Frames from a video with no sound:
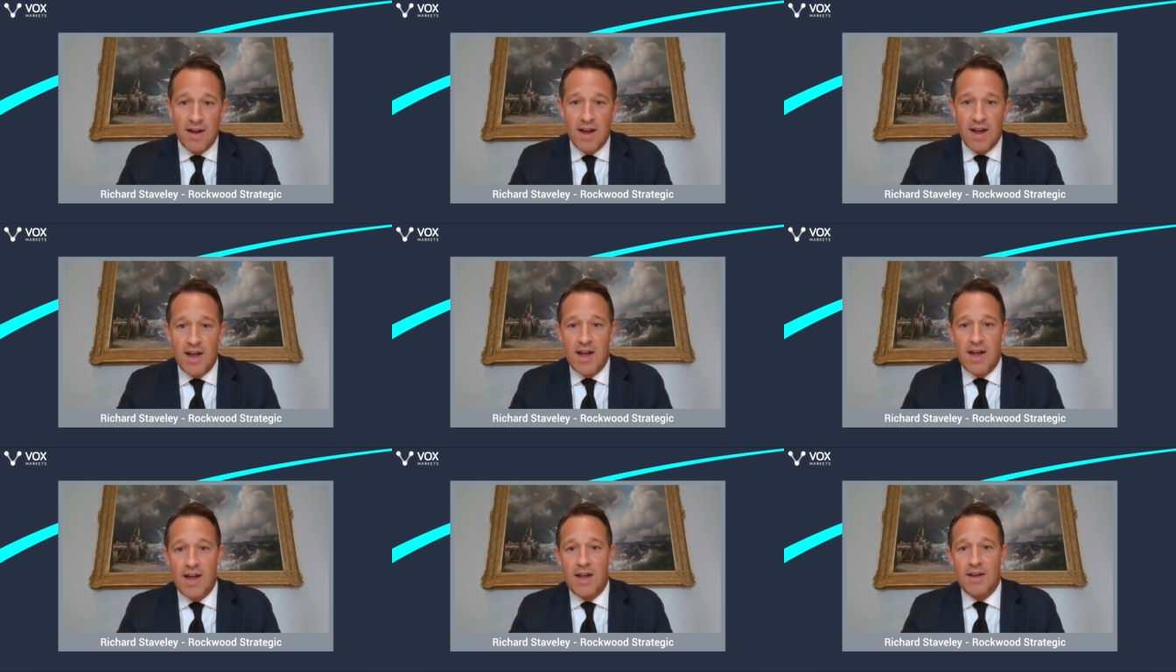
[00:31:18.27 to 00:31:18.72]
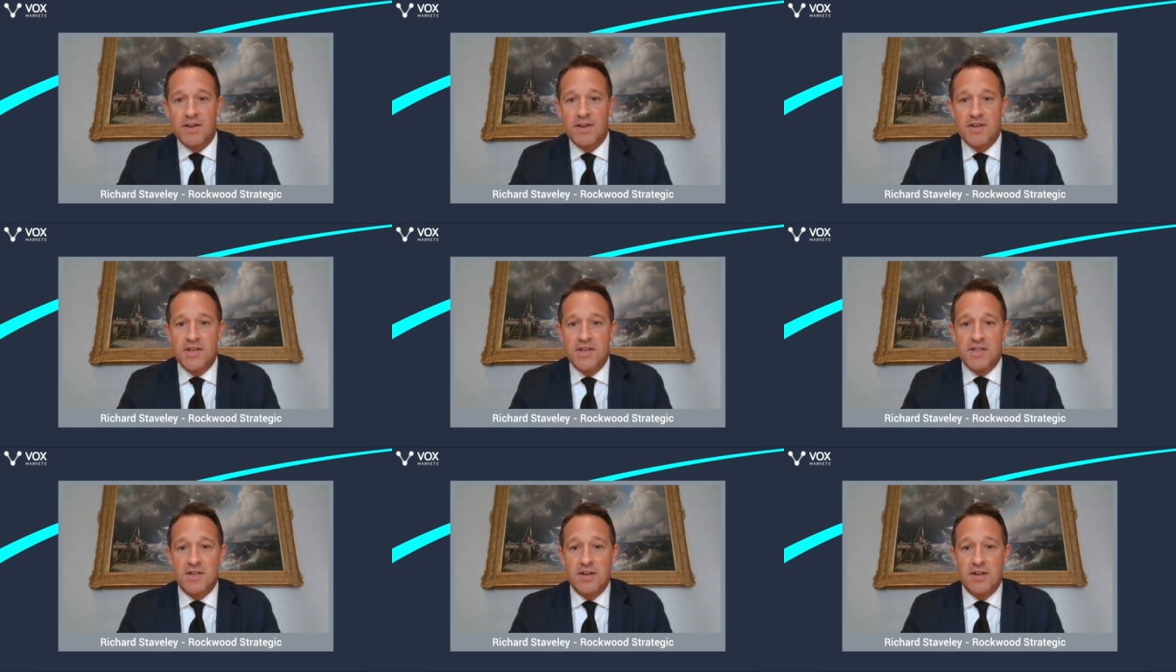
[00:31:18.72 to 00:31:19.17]

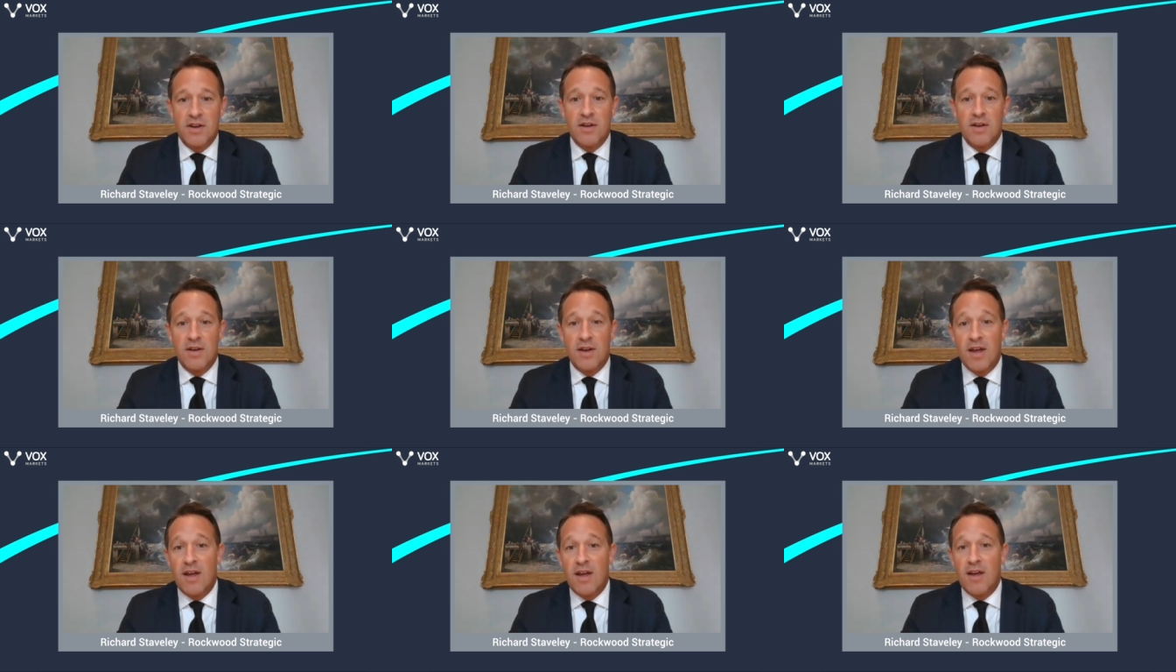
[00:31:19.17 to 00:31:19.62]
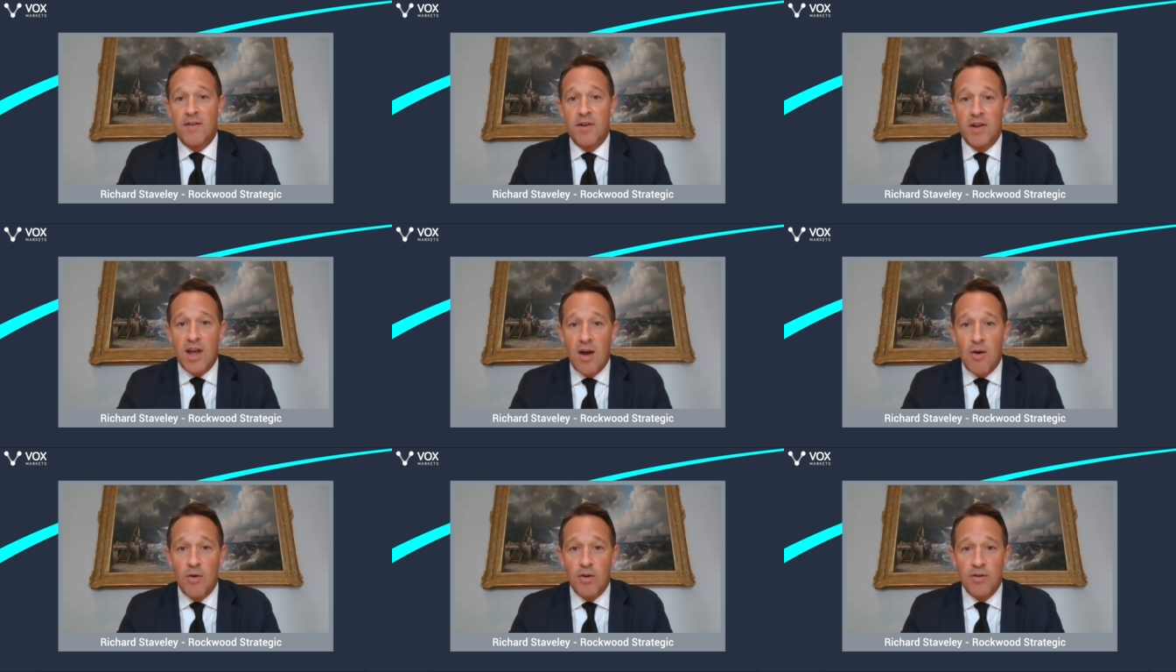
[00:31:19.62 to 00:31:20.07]
And just you
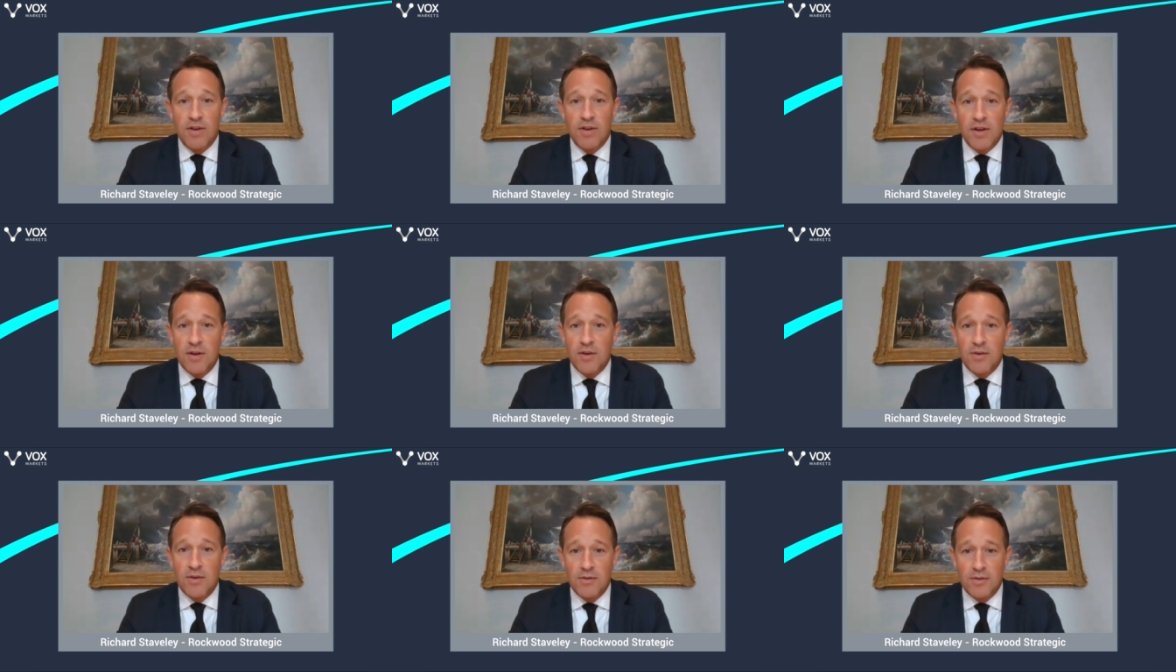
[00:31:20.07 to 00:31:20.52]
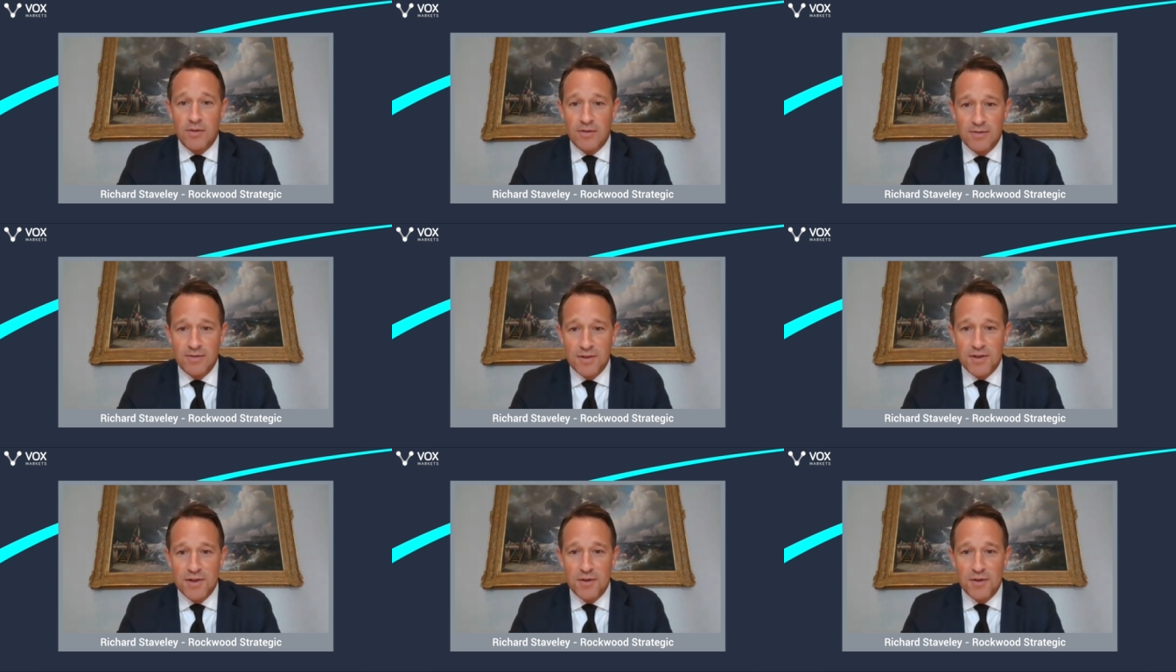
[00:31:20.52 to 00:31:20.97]
go on
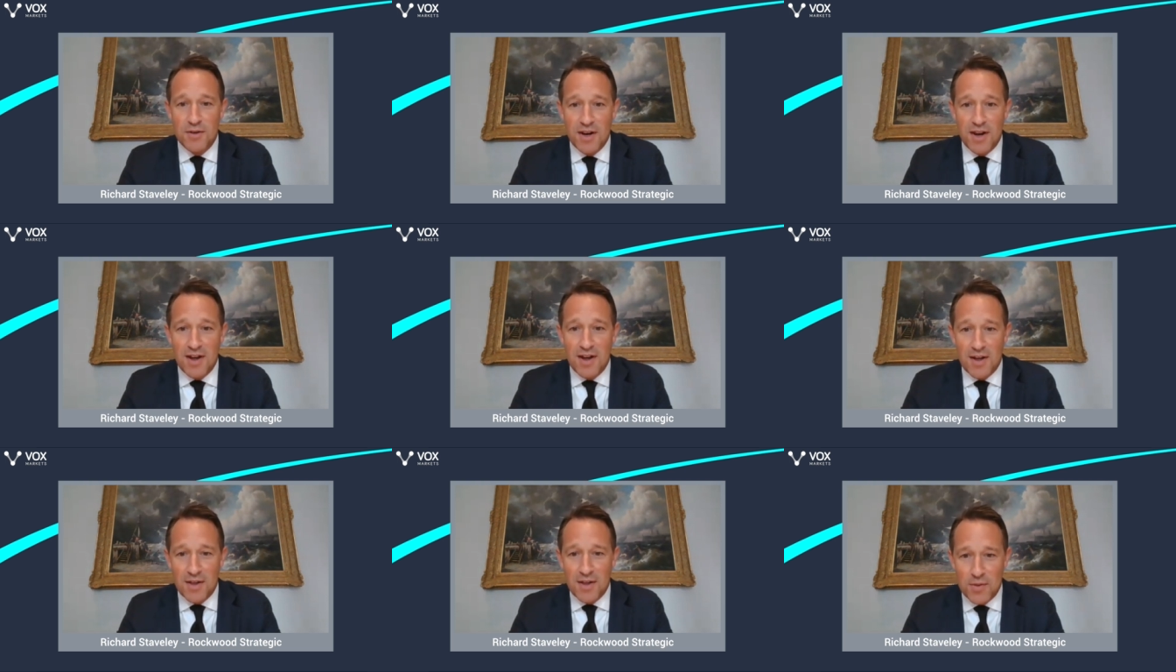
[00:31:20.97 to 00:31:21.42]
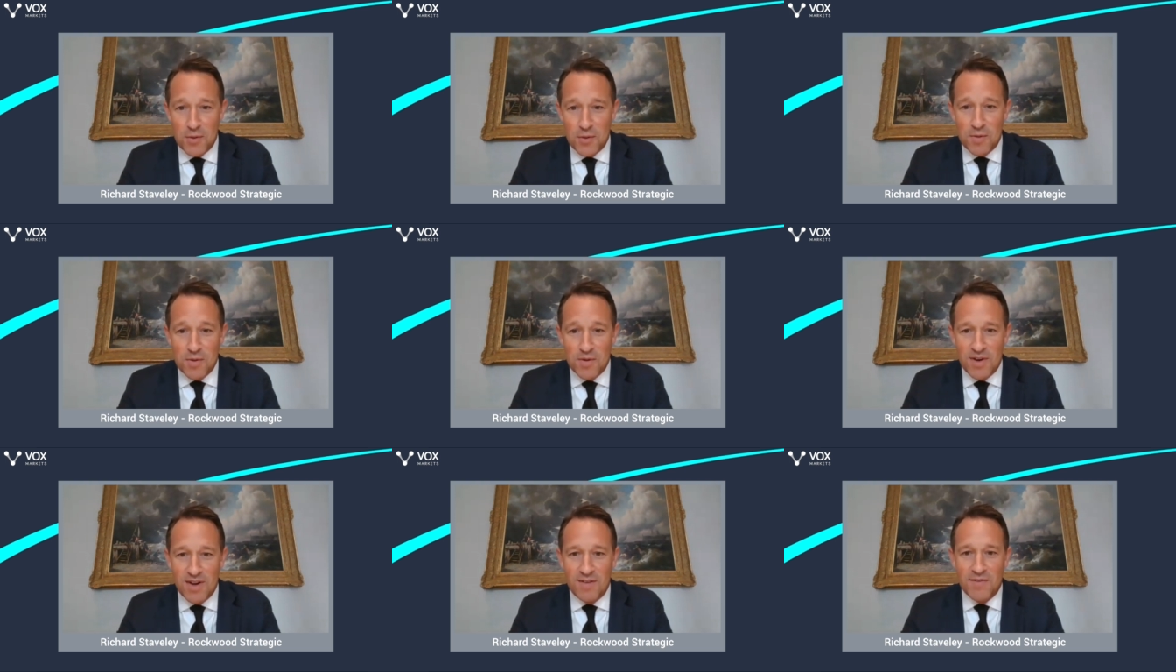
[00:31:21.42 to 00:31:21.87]
Google Earth or
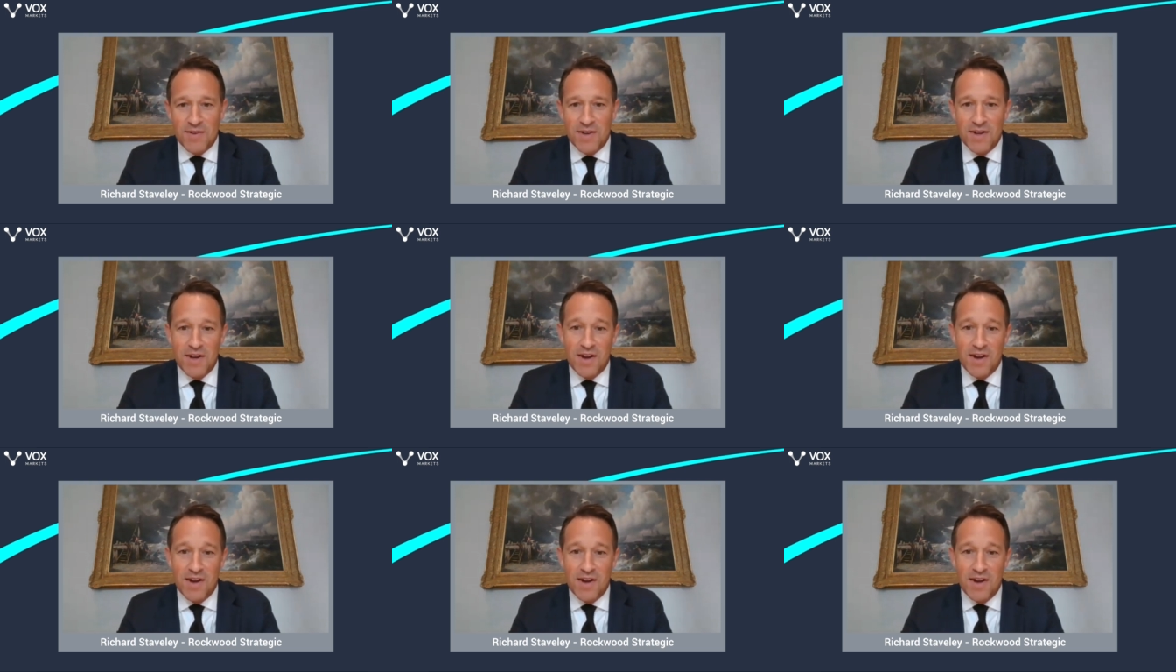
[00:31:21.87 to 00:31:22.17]
whatever.